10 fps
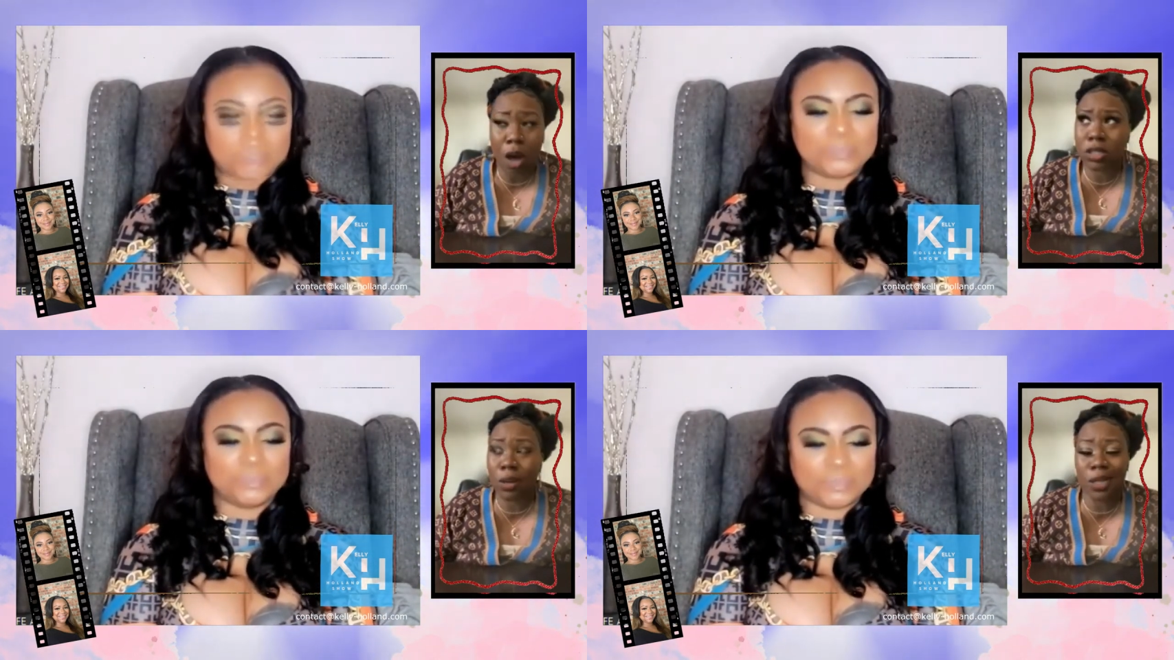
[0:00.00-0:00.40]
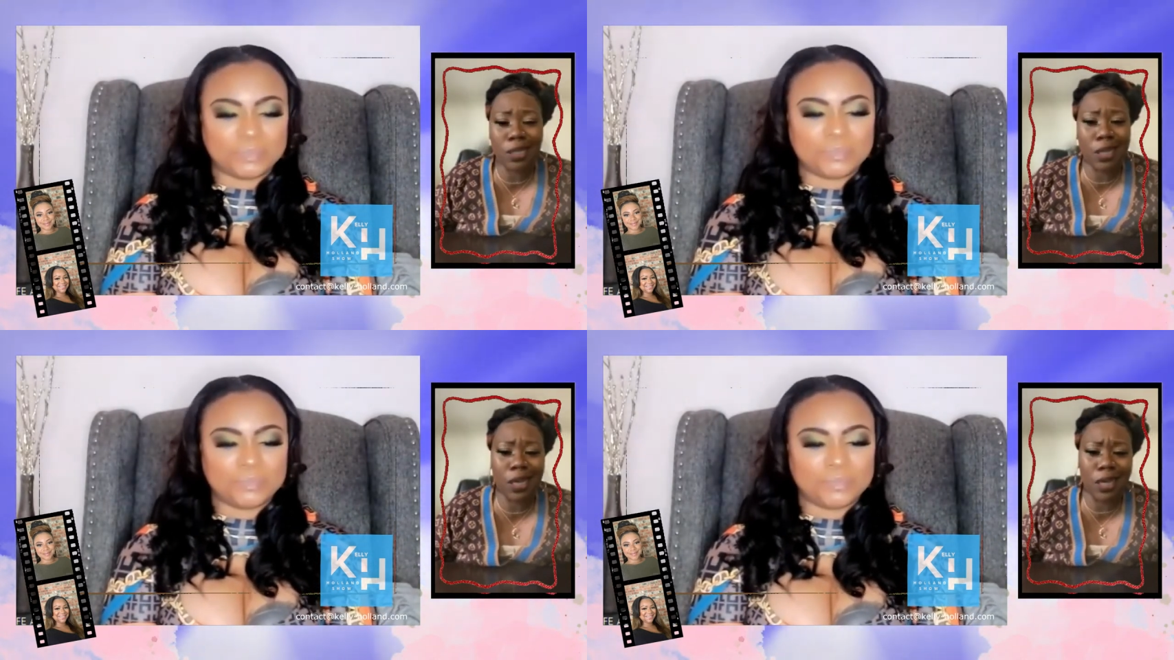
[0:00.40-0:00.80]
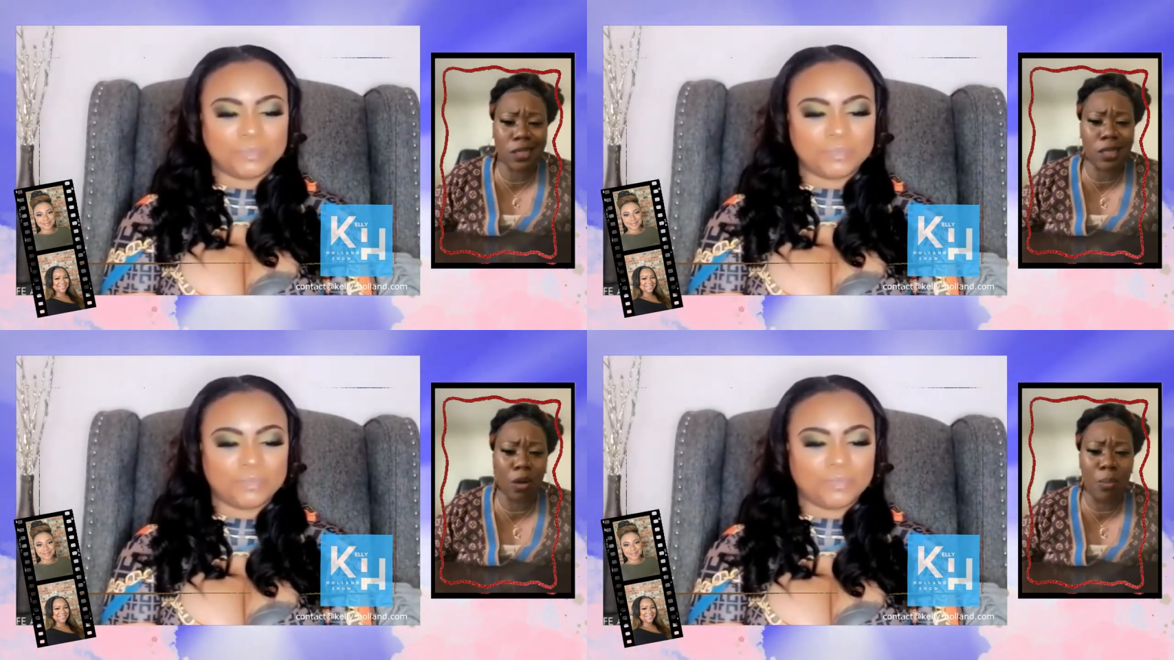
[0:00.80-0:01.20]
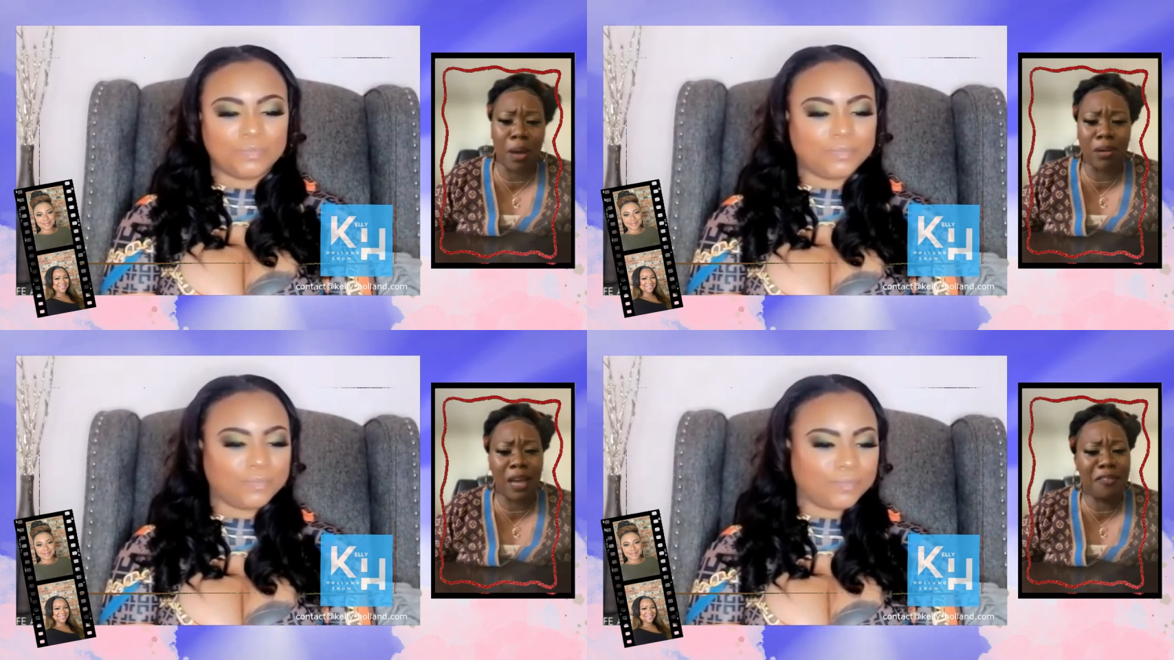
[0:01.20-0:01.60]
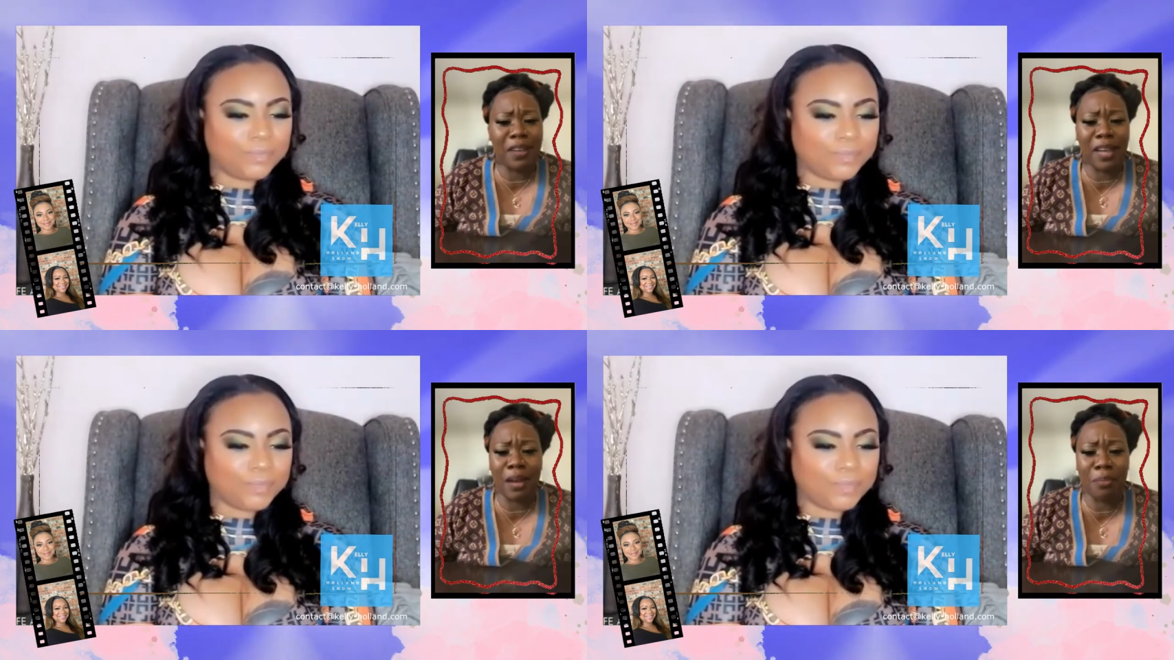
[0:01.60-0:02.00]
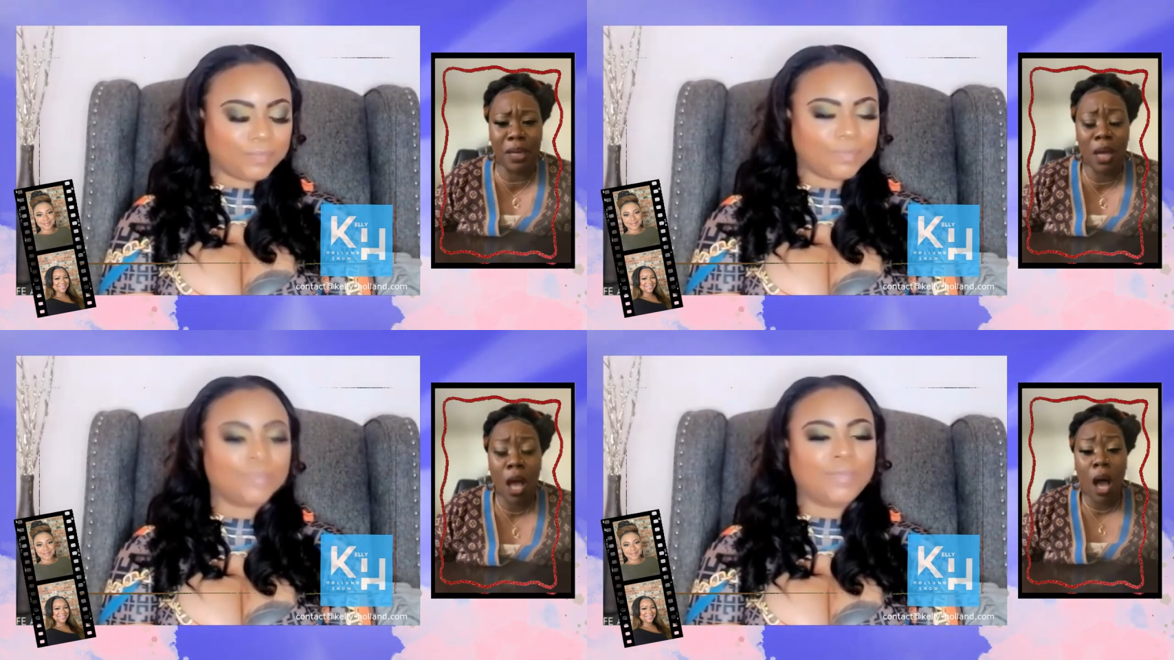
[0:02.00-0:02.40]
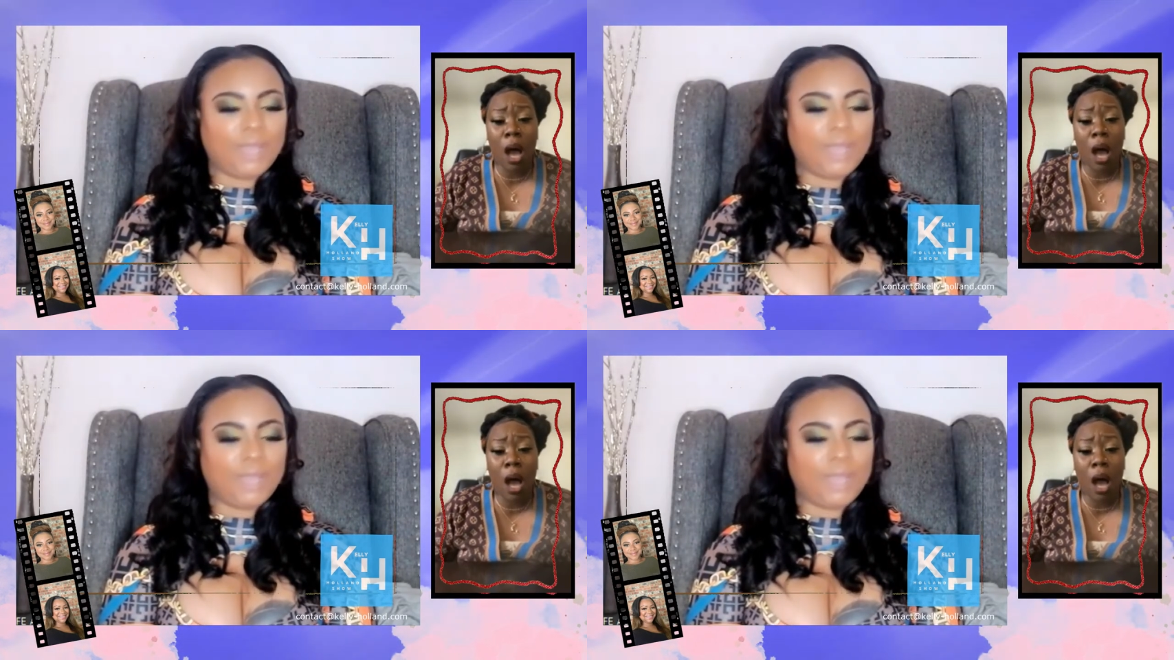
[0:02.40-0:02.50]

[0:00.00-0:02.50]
Speaker 1: Also, get your kids to know about Life Academy.